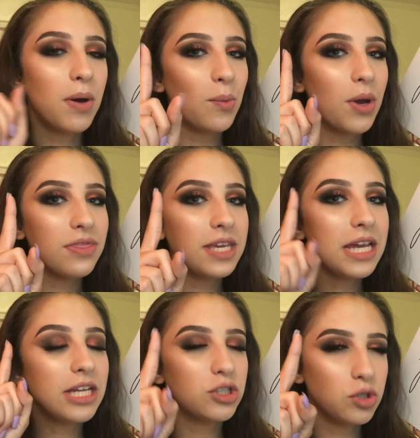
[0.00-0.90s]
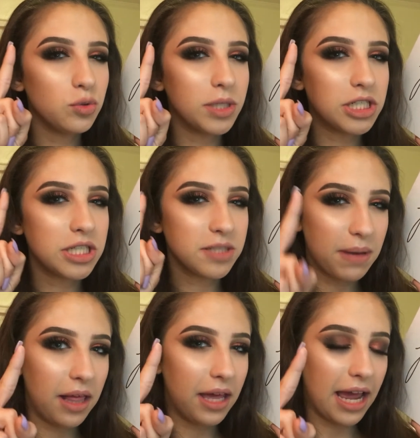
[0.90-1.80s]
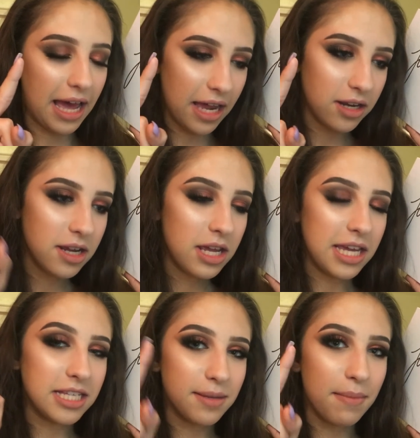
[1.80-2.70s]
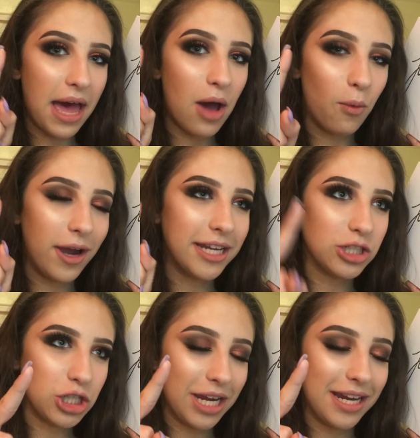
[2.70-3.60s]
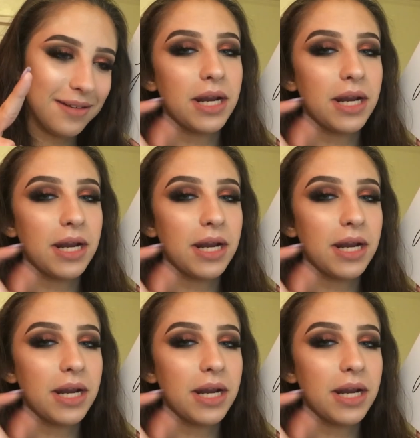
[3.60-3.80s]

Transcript: But one thing I do wish this palette had is a matte white shade.